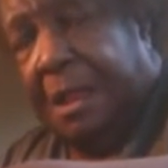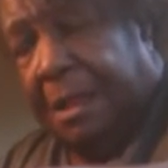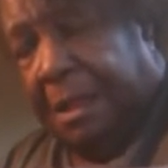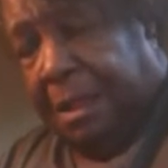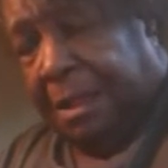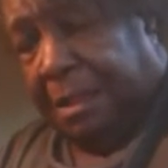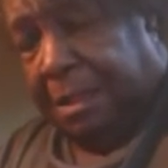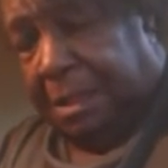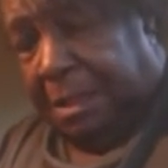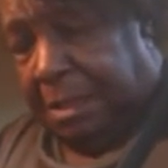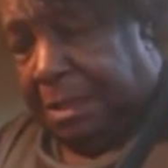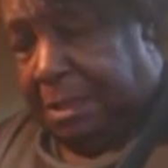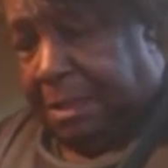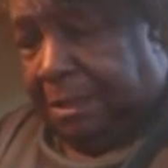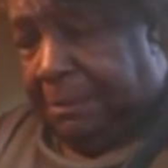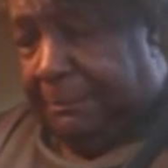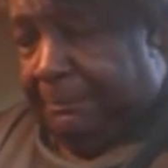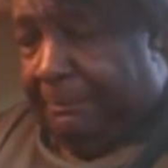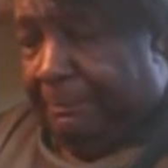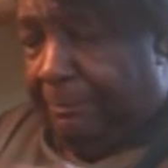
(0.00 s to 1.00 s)

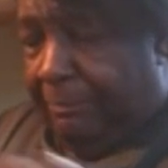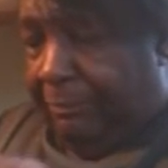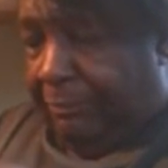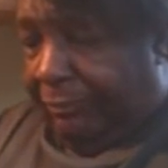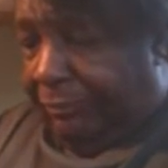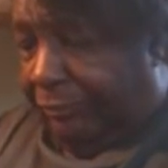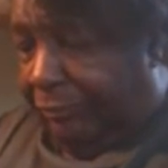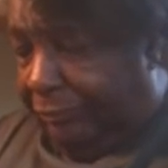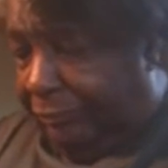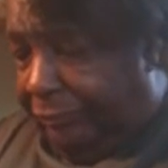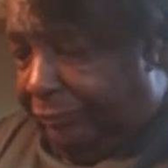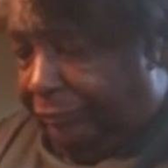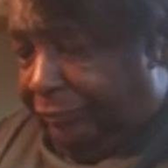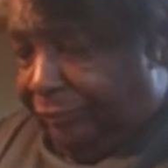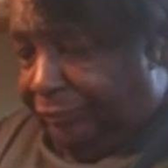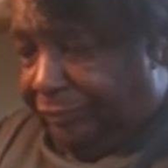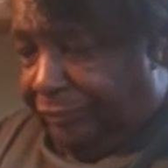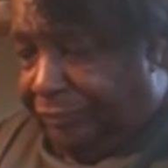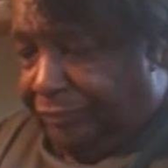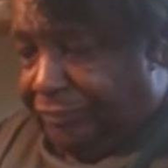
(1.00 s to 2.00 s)
Oh,
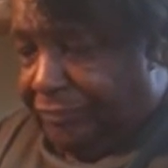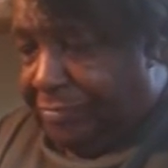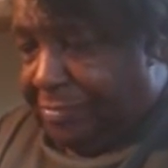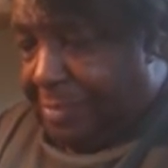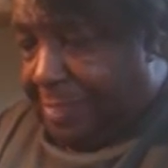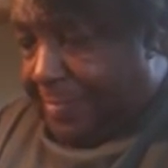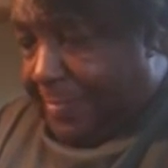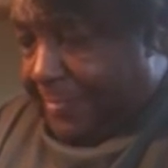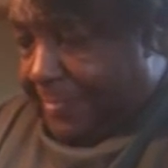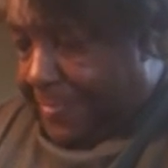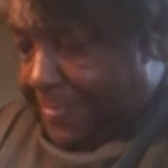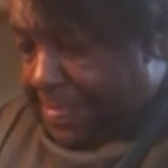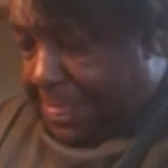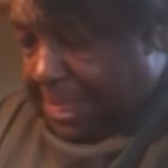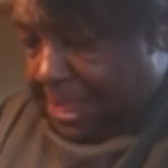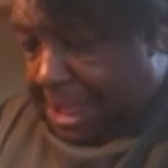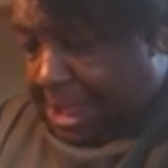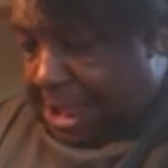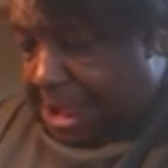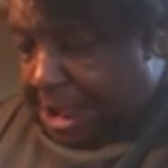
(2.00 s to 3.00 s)
that
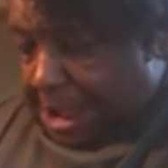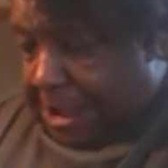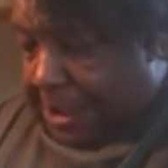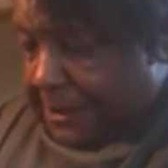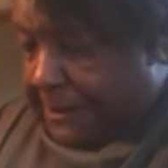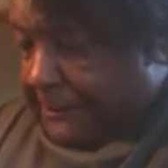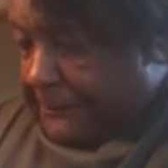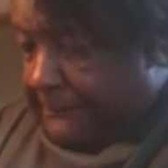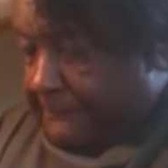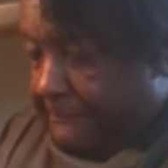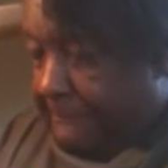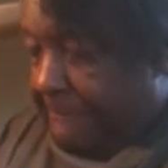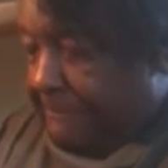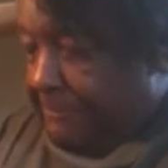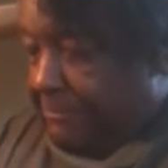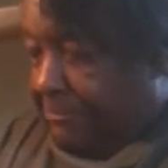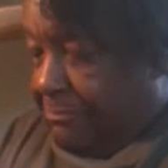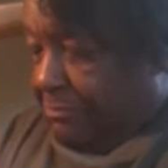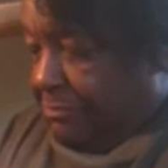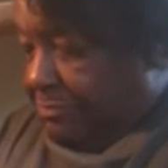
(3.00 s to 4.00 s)
was in poor taste.